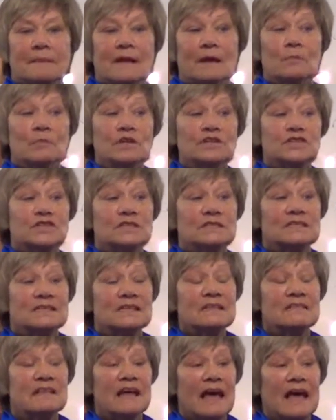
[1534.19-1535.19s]
And when she
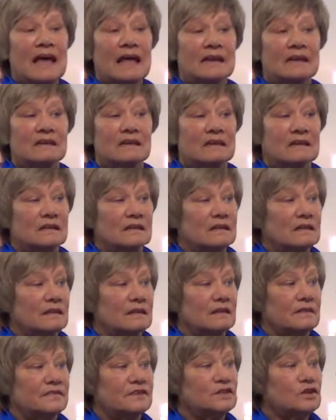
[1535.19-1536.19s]
did that,
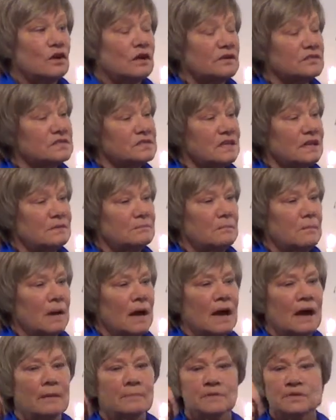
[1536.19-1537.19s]
the daughter said,
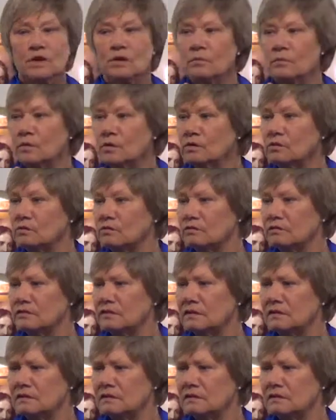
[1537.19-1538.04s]
"Mom, don't move.